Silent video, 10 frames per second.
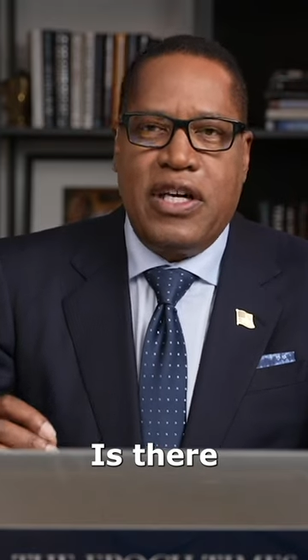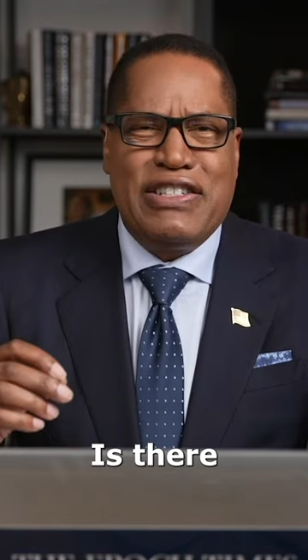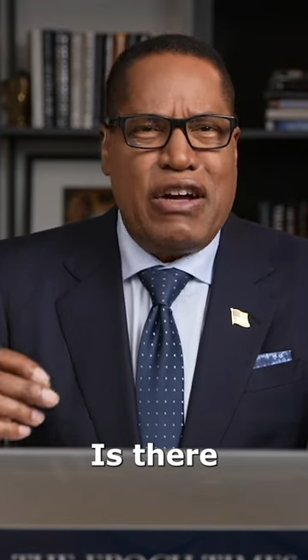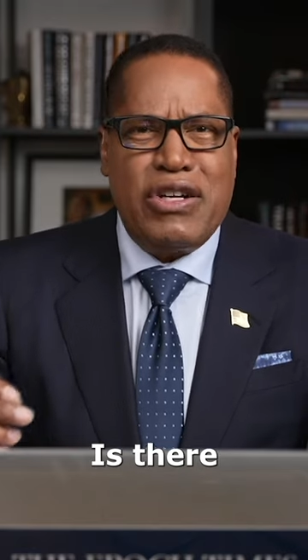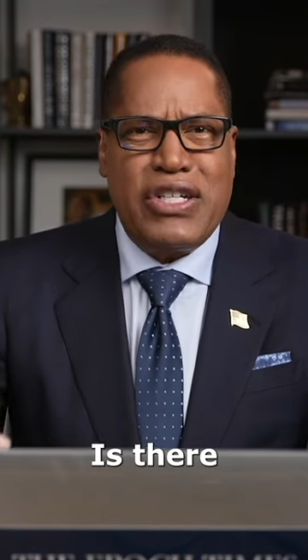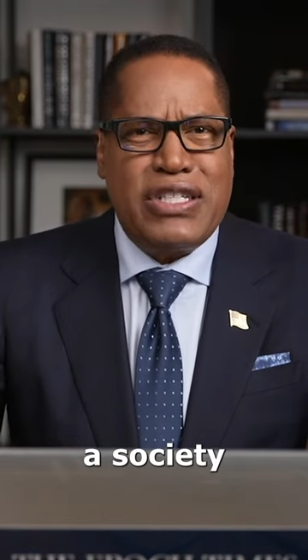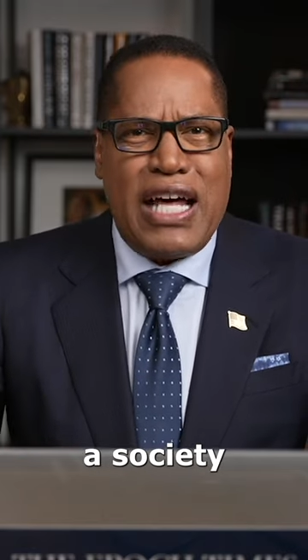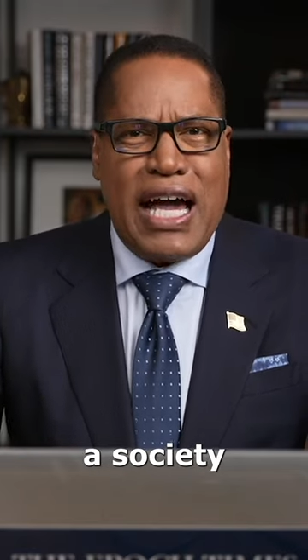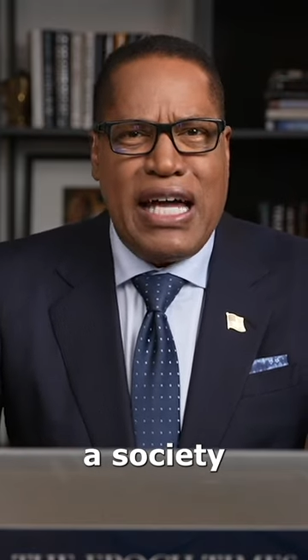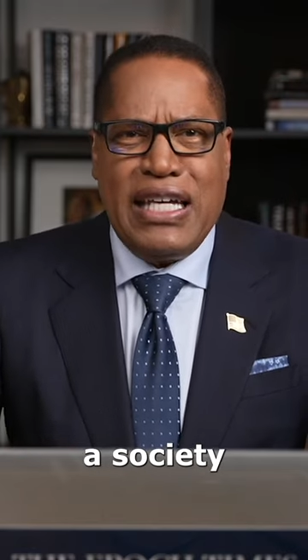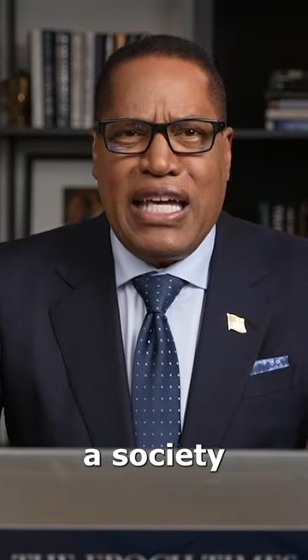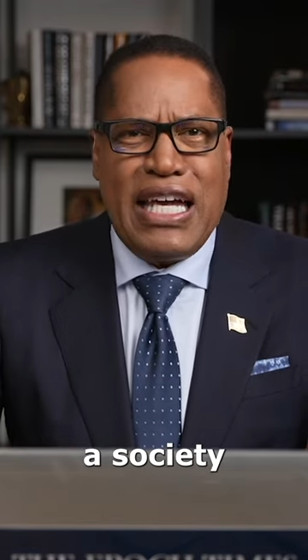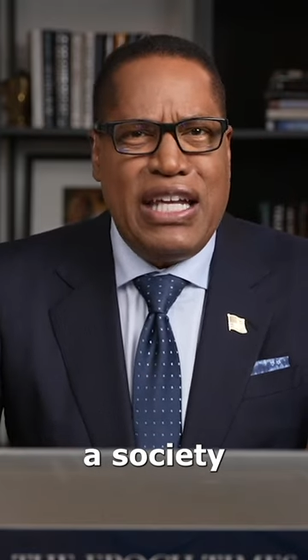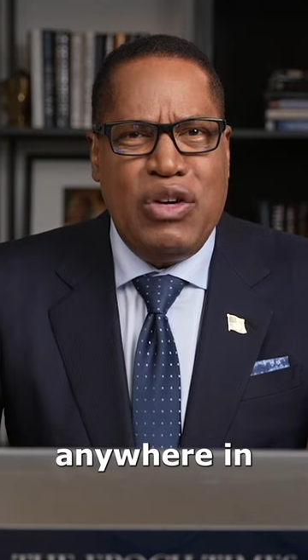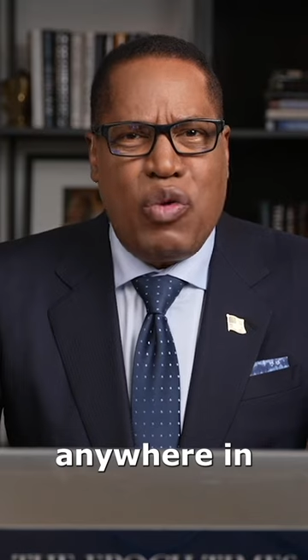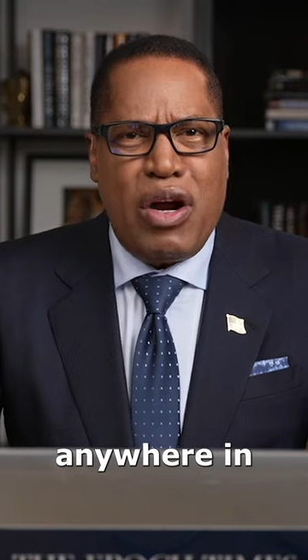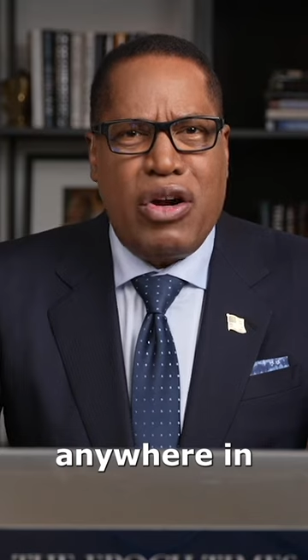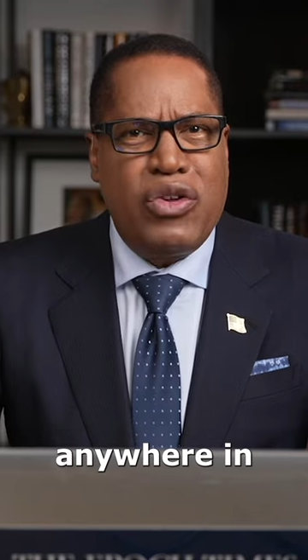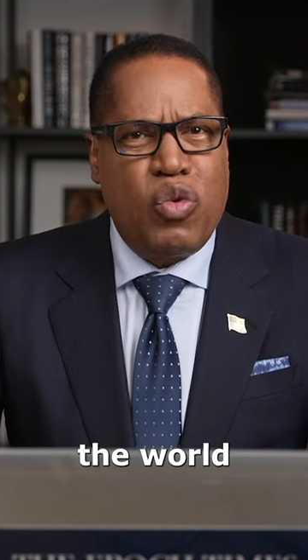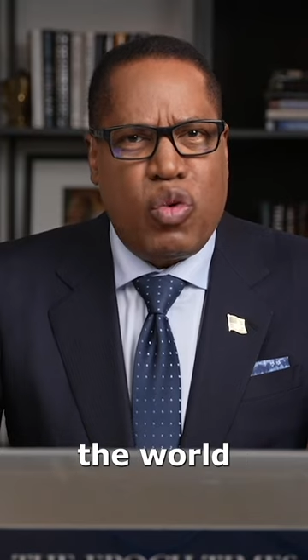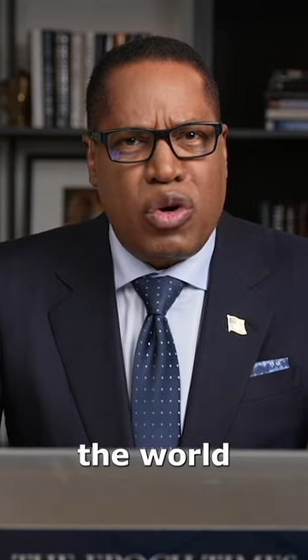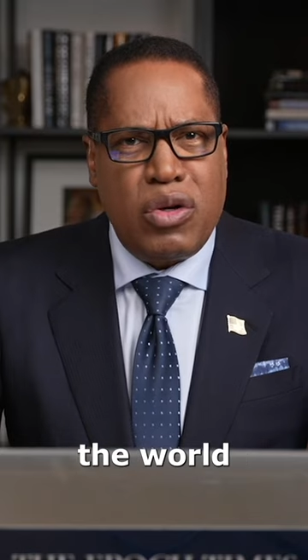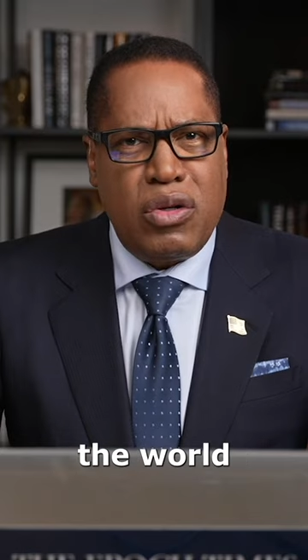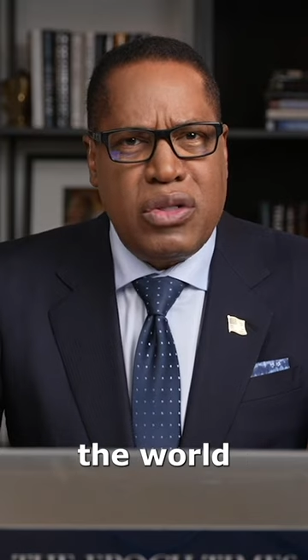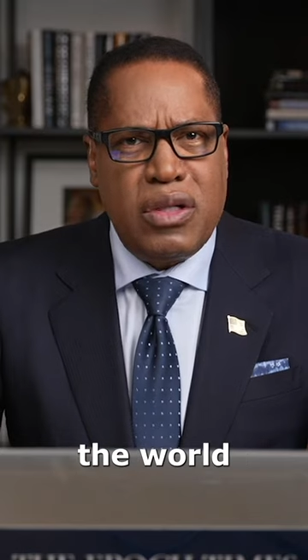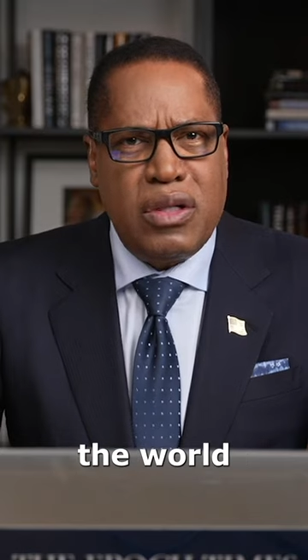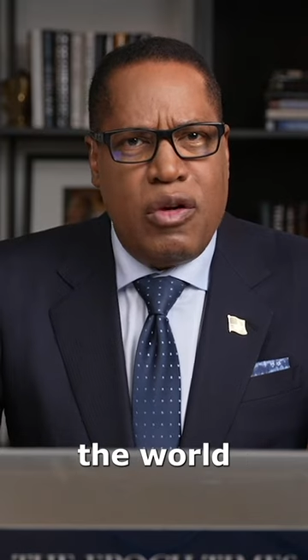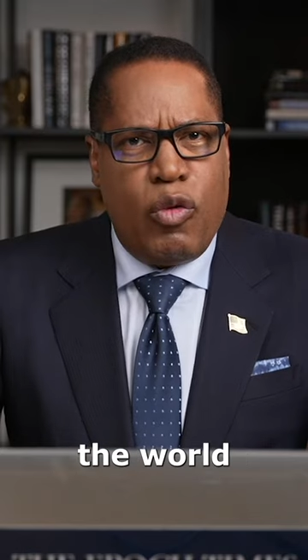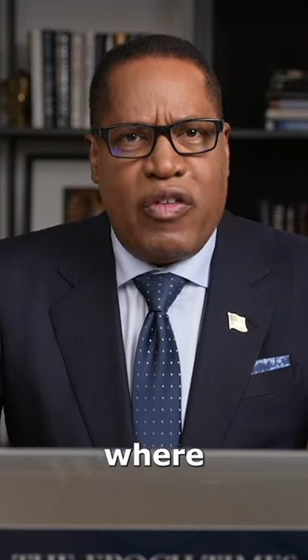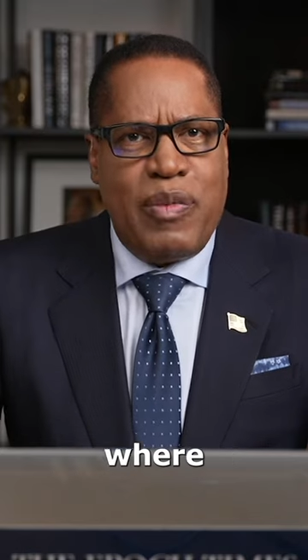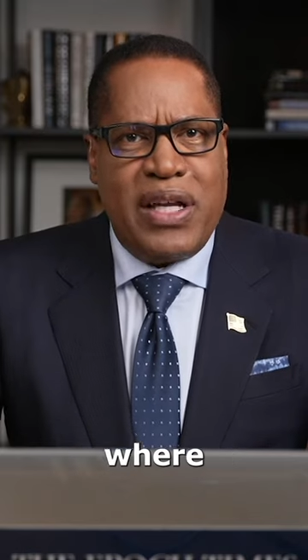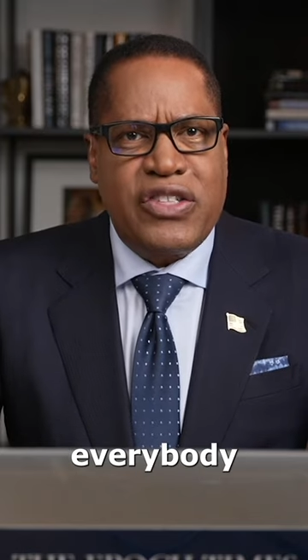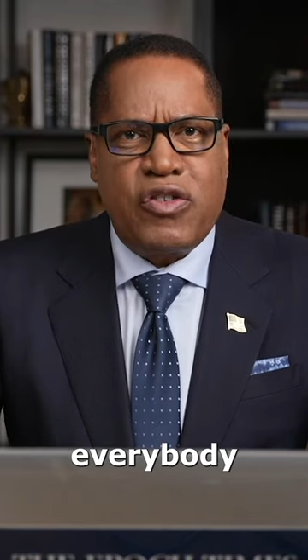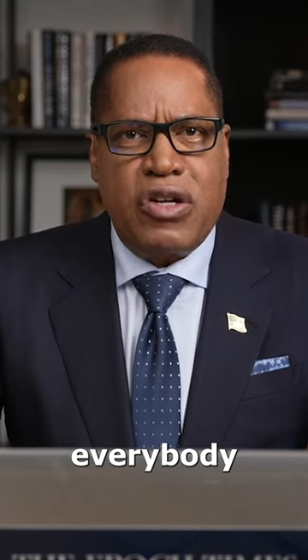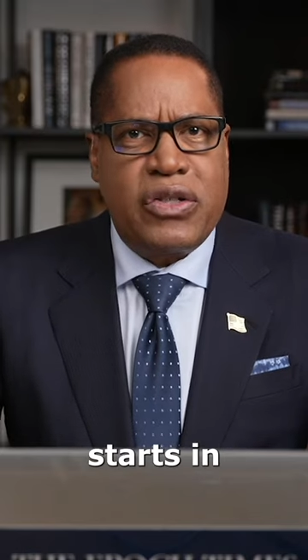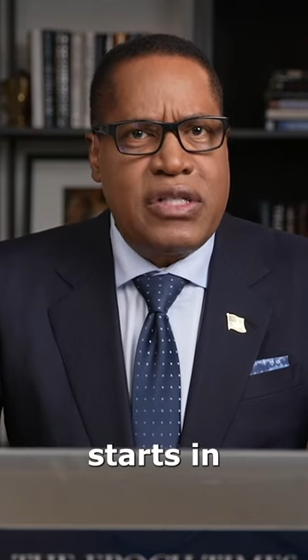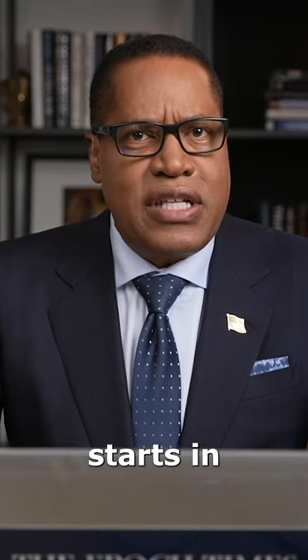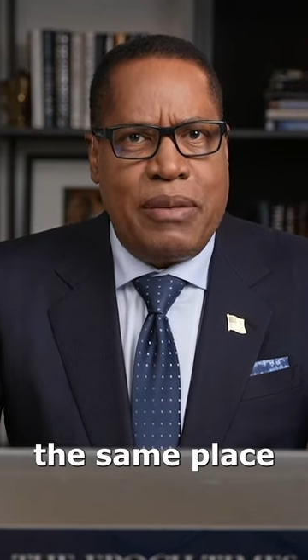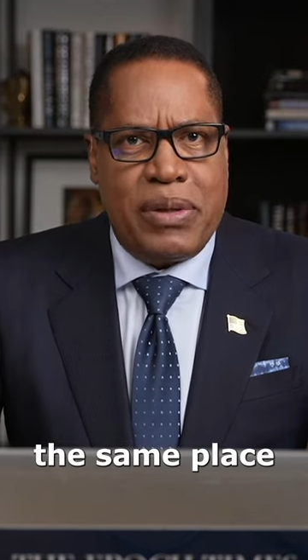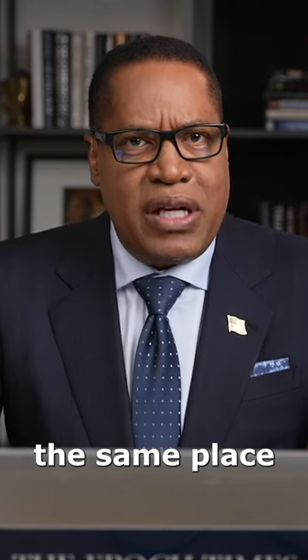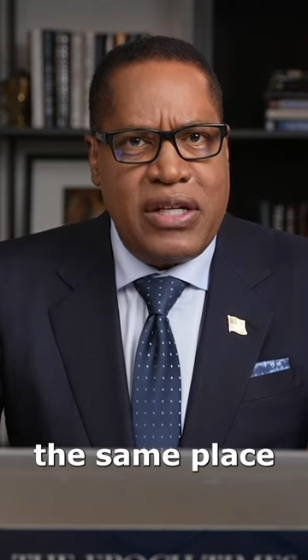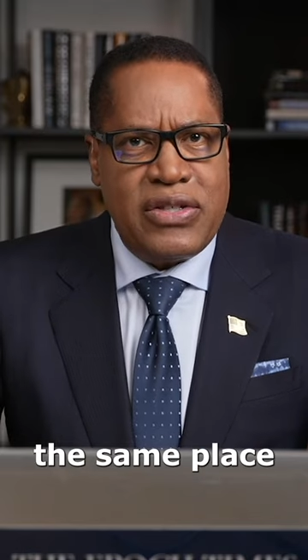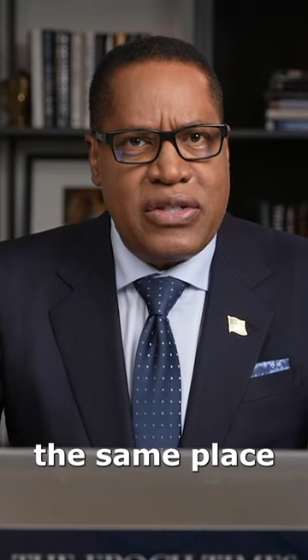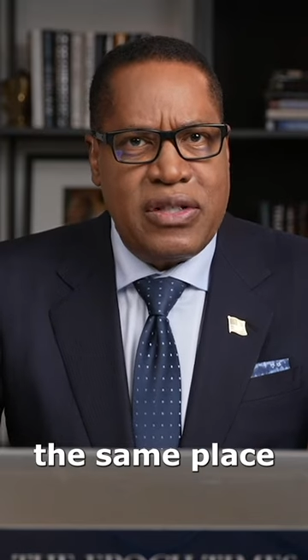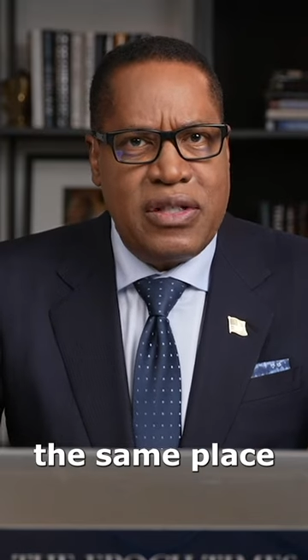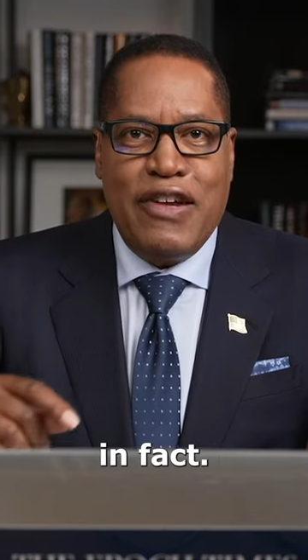Is there a society anywhere in the world where everybody starts in the same place?